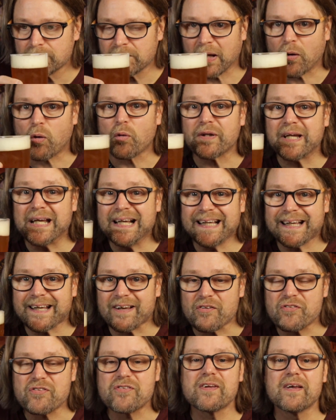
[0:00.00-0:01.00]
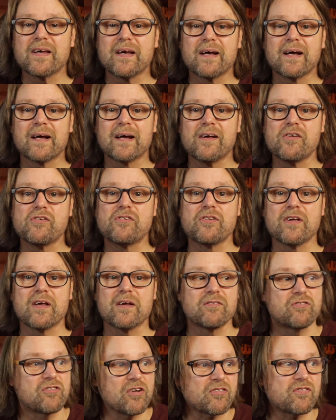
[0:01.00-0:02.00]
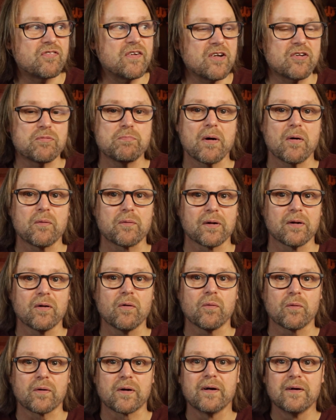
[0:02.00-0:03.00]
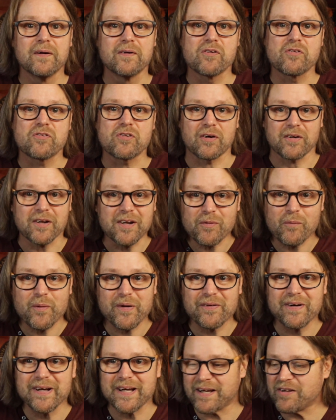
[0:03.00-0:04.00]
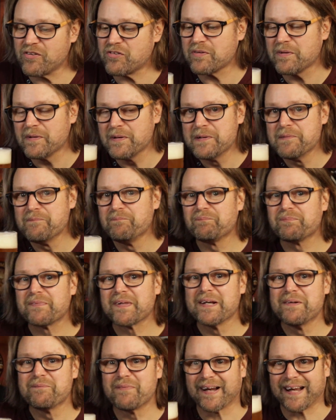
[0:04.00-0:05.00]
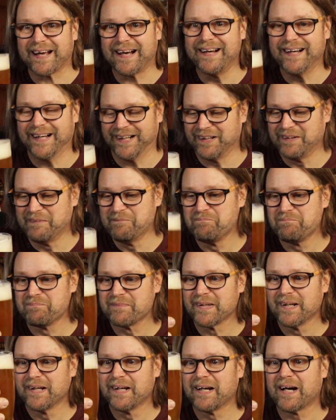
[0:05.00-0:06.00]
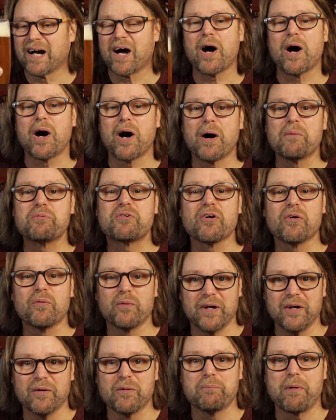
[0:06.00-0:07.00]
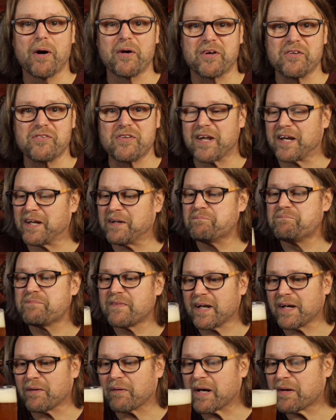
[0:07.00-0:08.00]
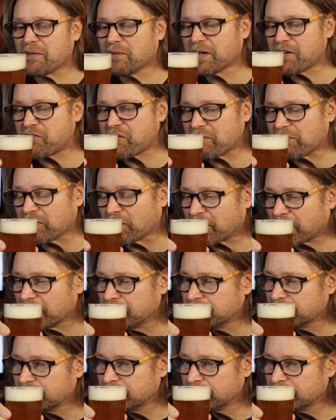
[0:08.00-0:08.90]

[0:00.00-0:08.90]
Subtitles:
Now Cornelius is just finished mowing the lawn. So I don't know where he is, but I'm sure he'll poke his head in. Anyway, let's have a look.